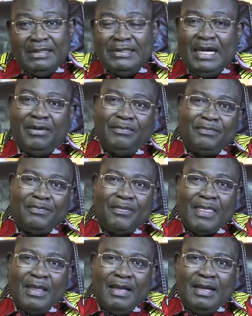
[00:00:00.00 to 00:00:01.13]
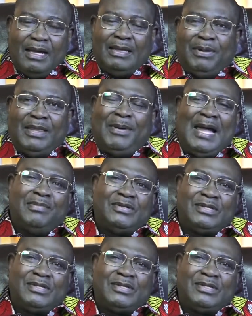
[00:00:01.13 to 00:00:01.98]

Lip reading: Now, but the Bible